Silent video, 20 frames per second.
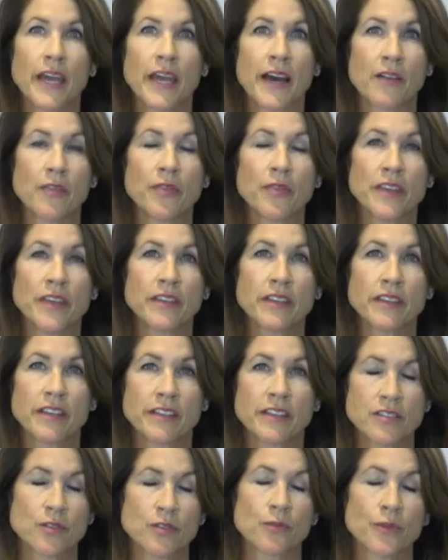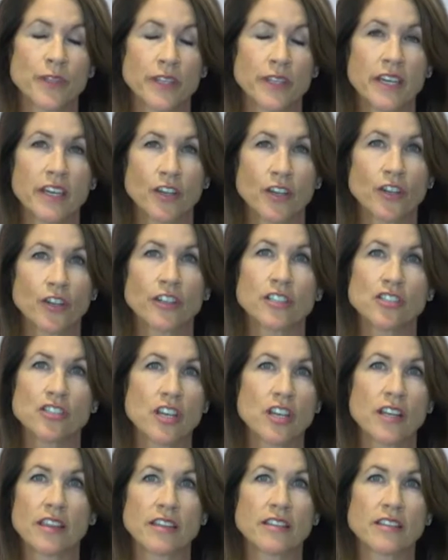Yeah, that's a really
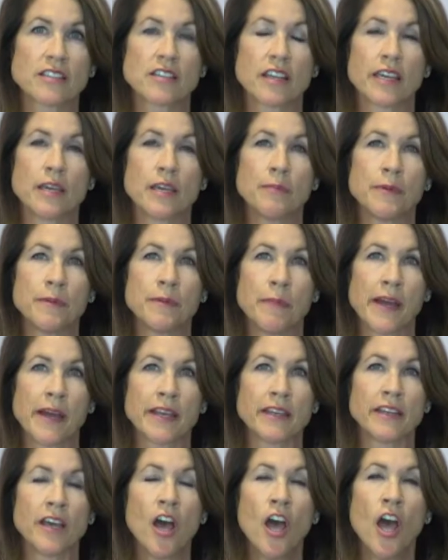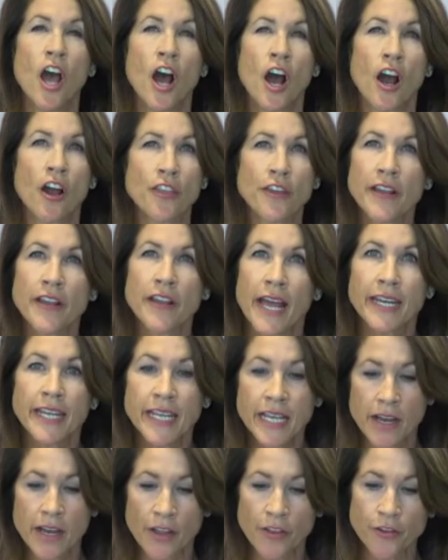encouraging thing to keep in mind. Are there
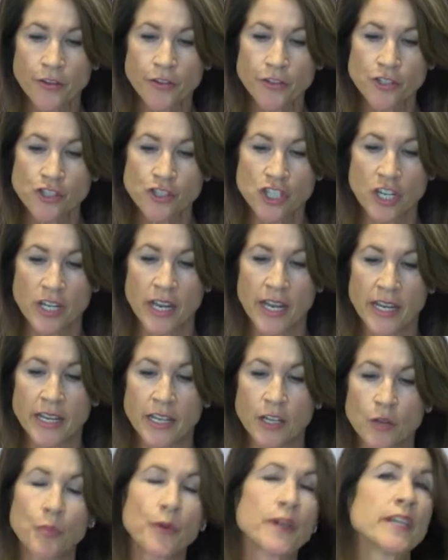any other genetic